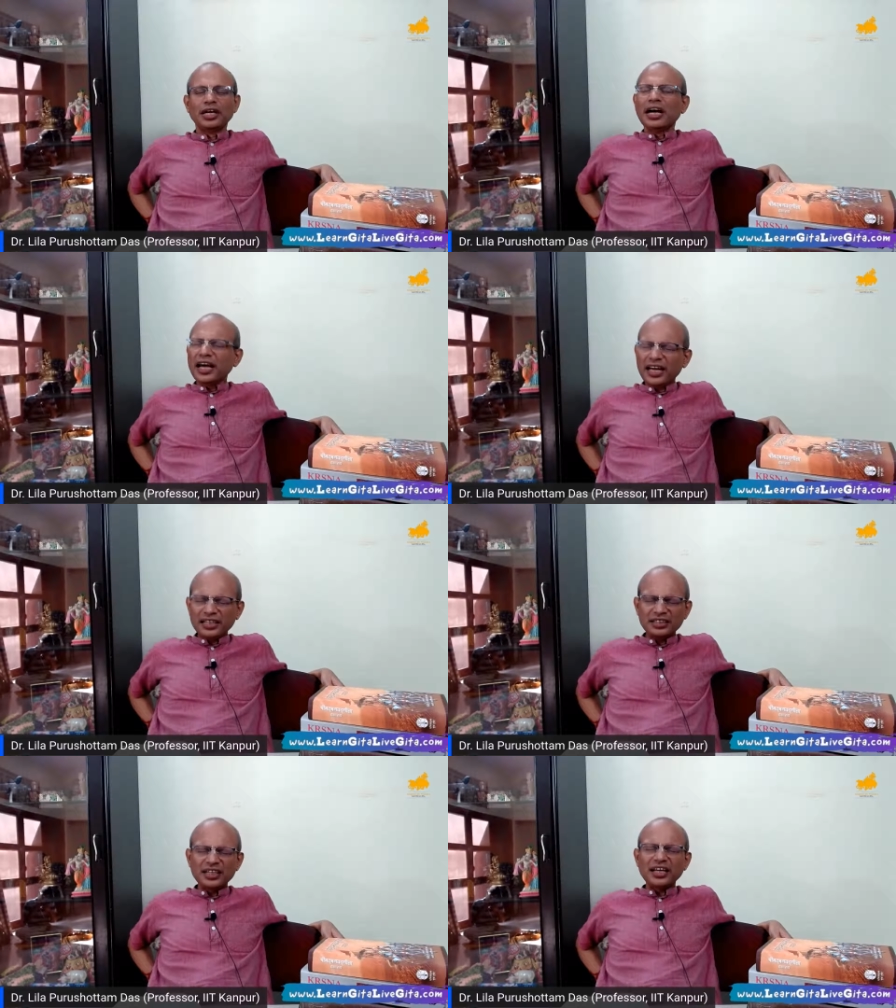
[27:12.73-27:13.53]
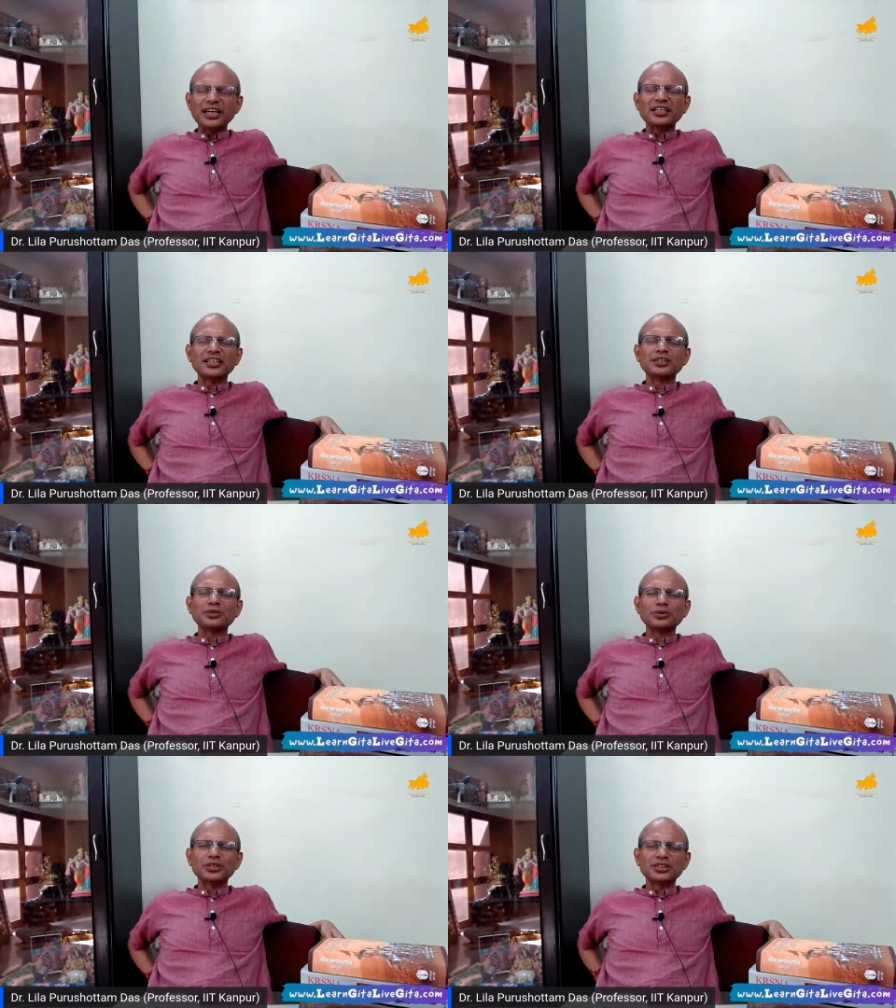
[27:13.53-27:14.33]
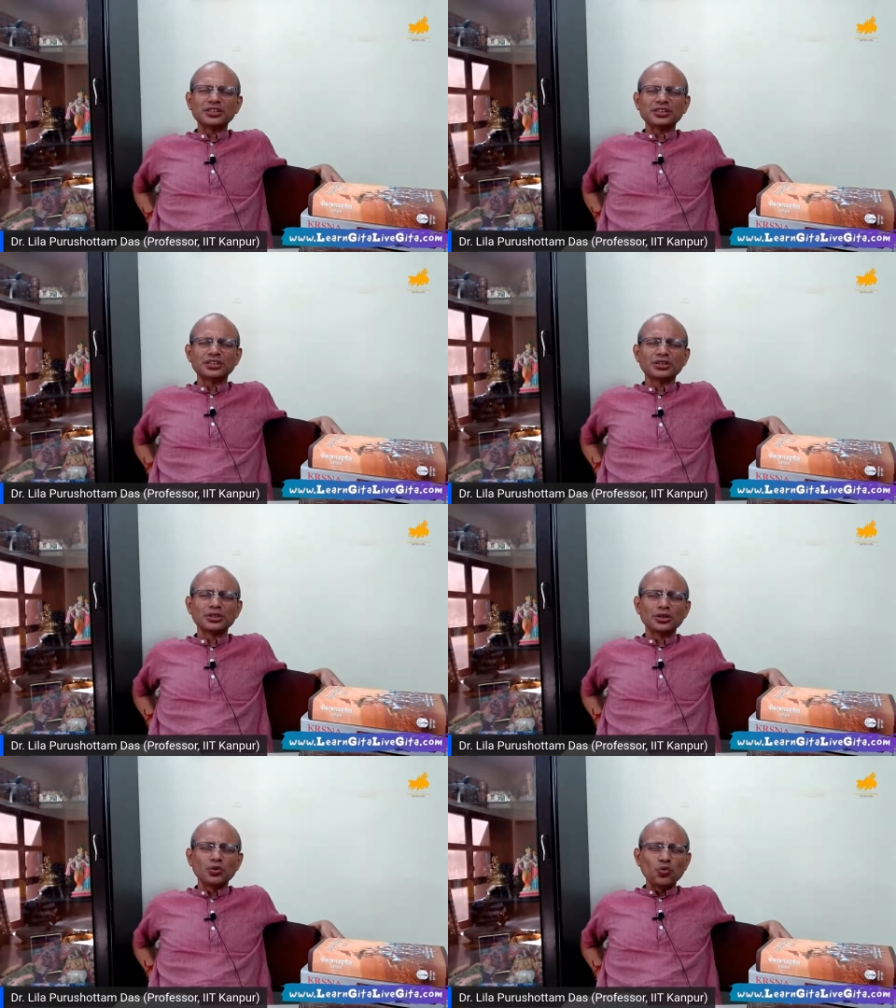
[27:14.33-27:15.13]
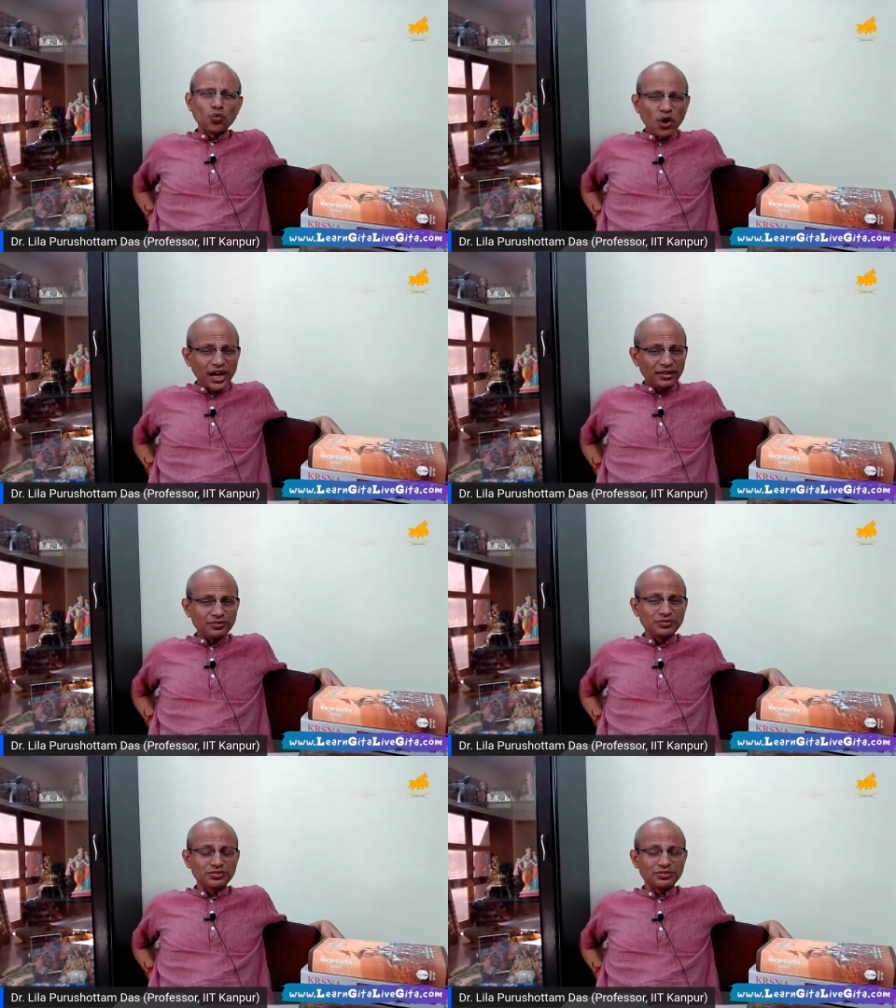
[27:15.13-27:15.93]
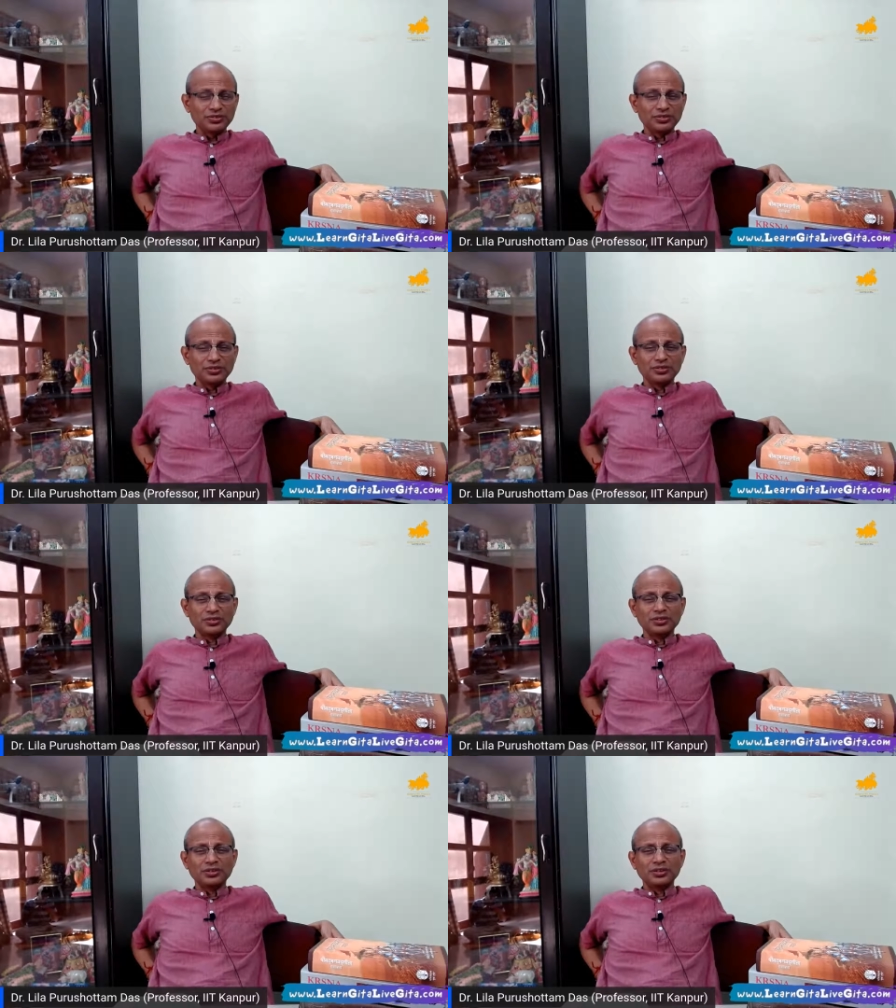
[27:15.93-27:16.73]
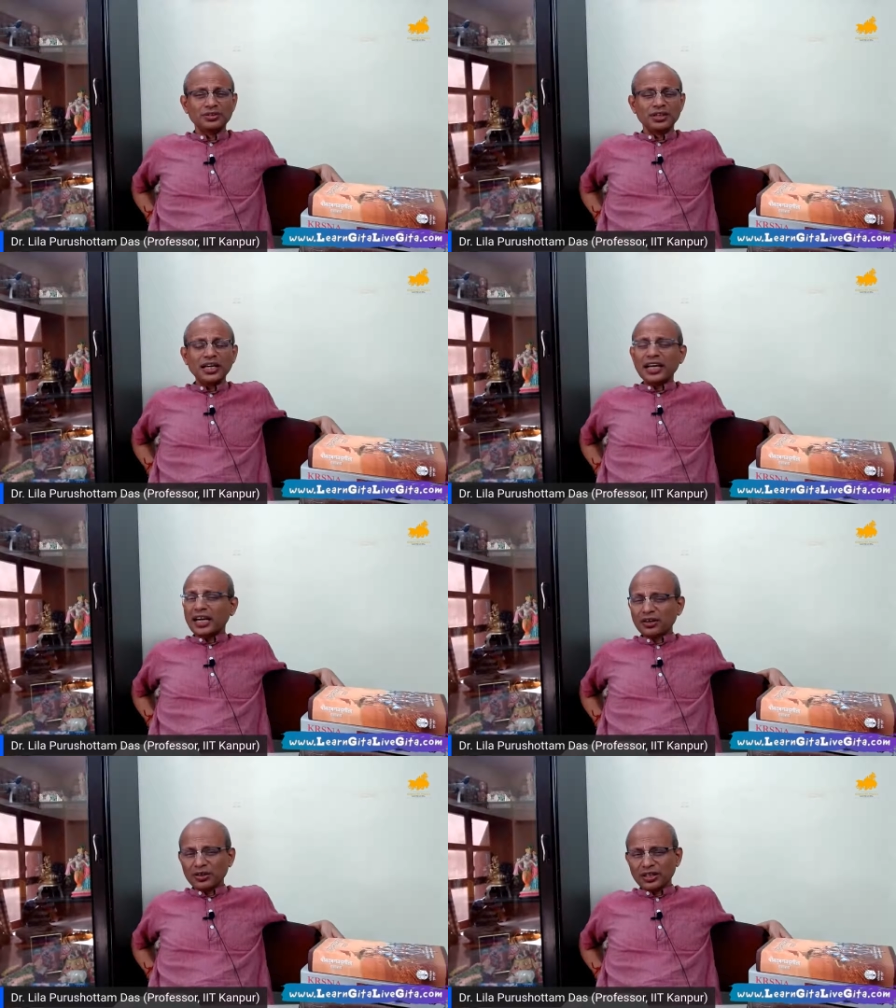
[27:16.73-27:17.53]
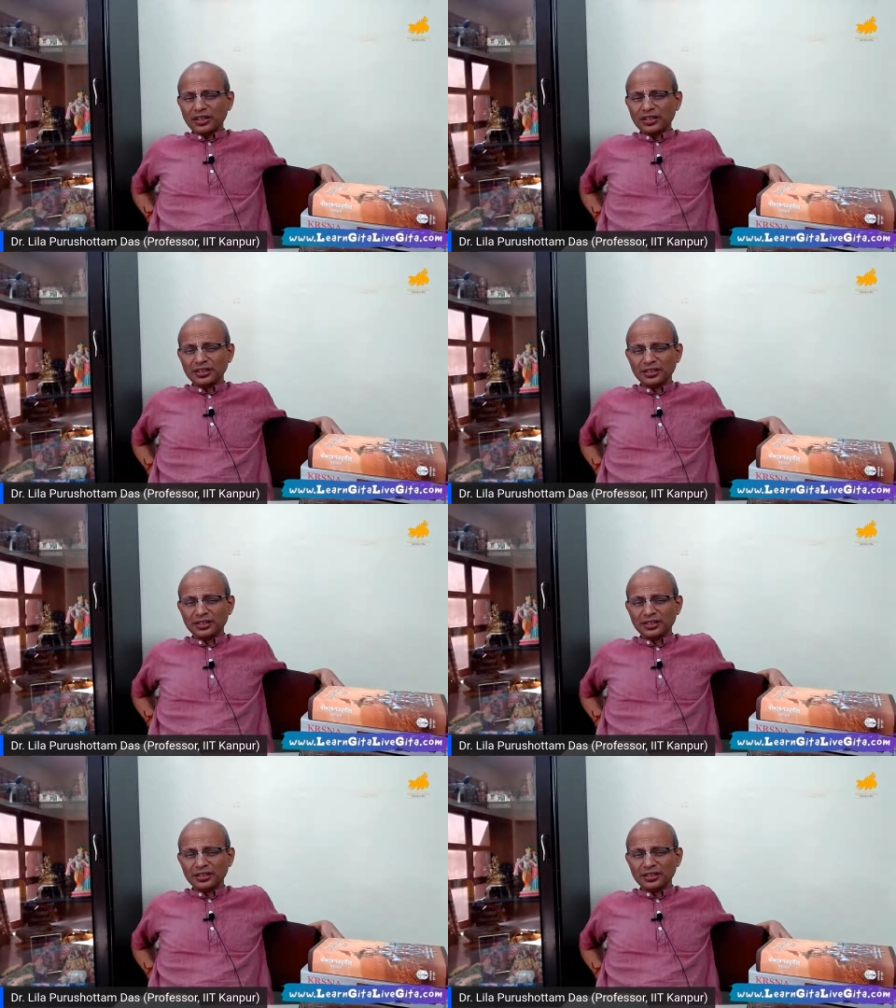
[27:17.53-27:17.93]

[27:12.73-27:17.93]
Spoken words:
and narrated to his wife an allegory.